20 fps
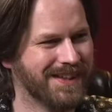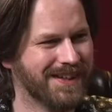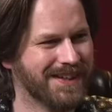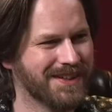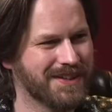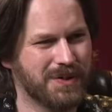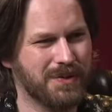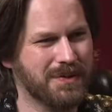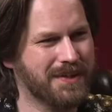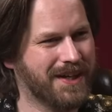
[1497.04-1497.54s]
yeah.
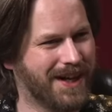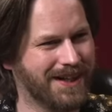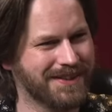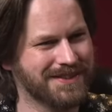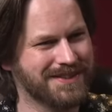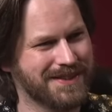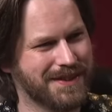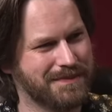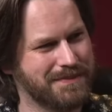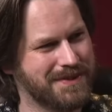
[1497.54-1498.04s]
the whole
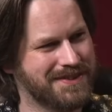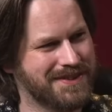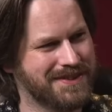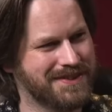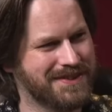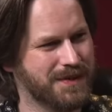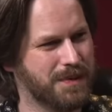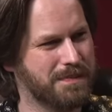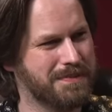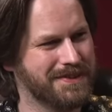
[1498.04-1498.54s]
concept is
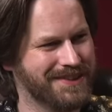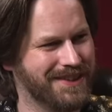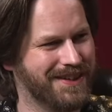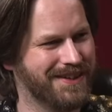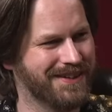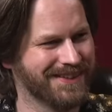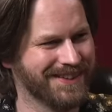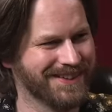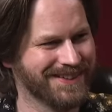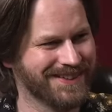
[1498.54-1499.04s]
just so
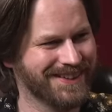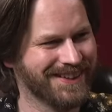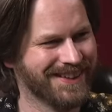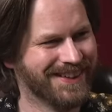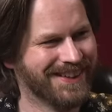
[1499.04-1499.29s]
bizarre. This